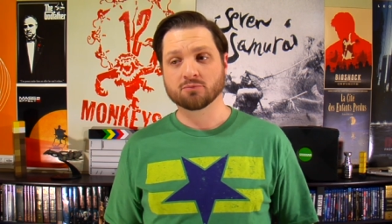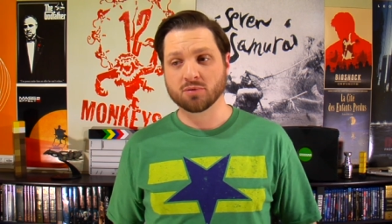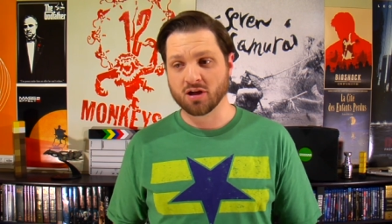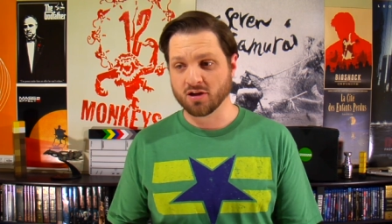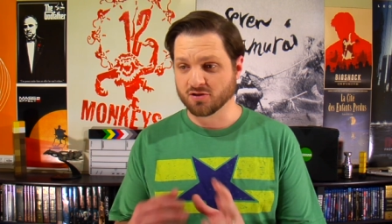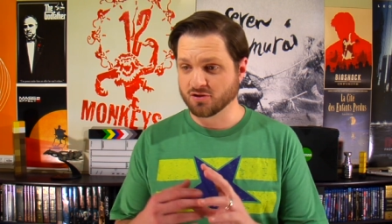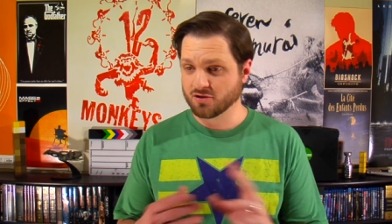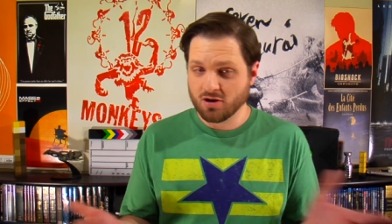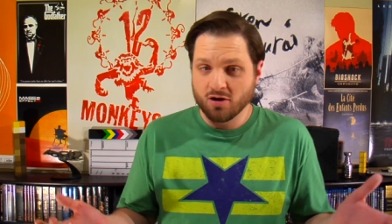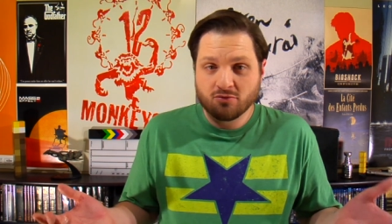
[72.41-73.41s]

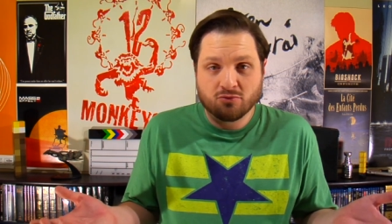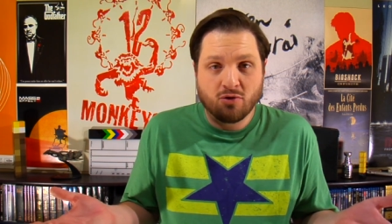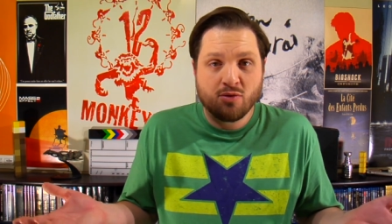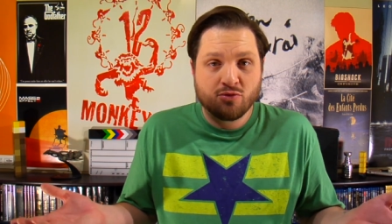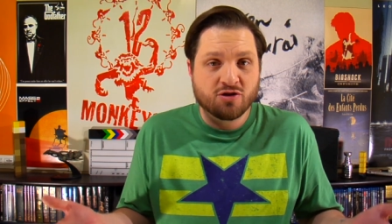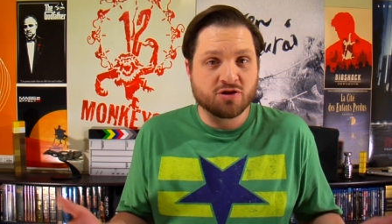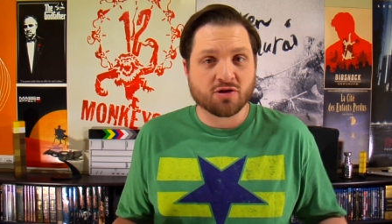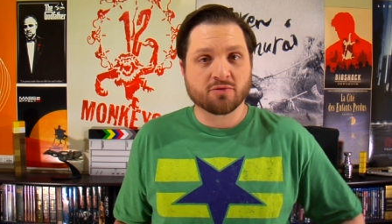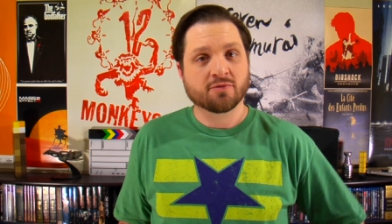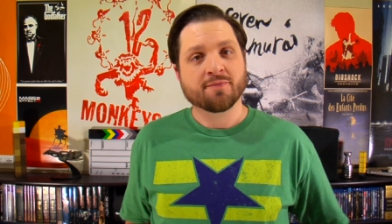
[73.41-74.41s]
Because, why wouldn't you?